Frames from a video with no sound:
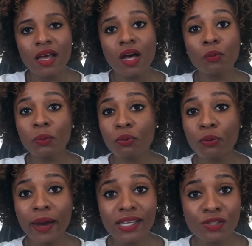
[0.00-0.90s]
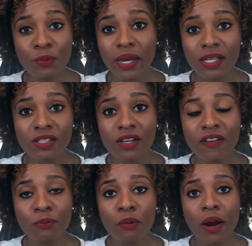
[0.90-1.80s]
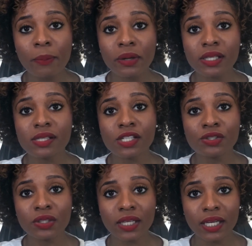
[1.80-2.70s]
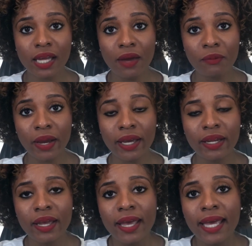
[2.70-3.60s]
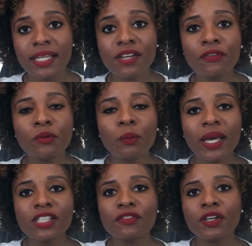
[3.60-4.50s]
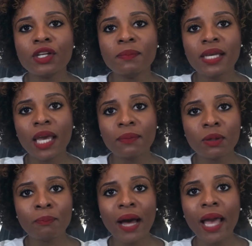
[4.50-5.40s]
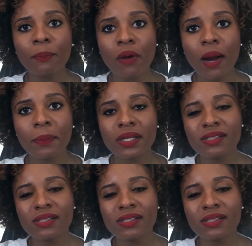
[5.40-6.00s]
What price range of properties that you're looking at, right? And different ways for you to be able to buy properties.